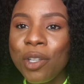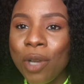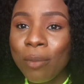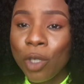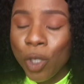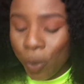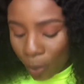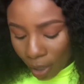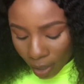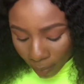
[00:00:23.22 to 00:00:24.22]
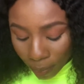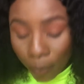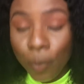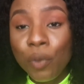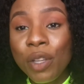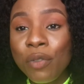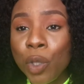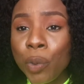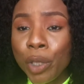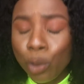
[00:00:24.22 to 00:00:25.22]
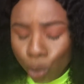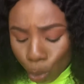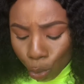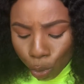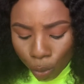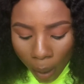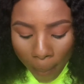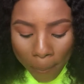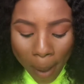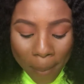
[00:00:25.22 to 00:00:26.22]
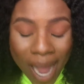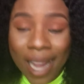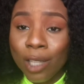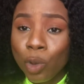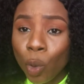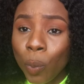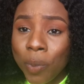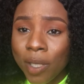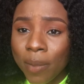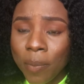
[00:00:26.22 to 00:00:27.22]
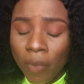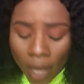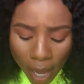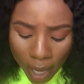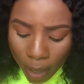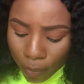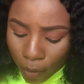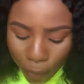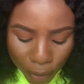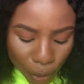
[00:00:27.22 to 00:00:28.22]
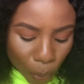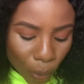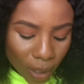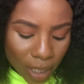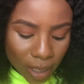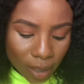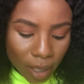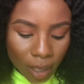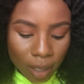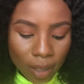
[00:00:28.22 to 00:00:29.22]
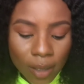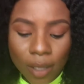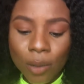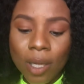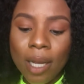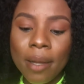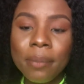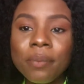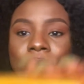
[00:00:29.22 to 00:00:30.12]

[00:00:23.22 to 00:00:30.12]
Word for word: I'm going to be reviewing two papaya soaps. Um, the first one is the Silka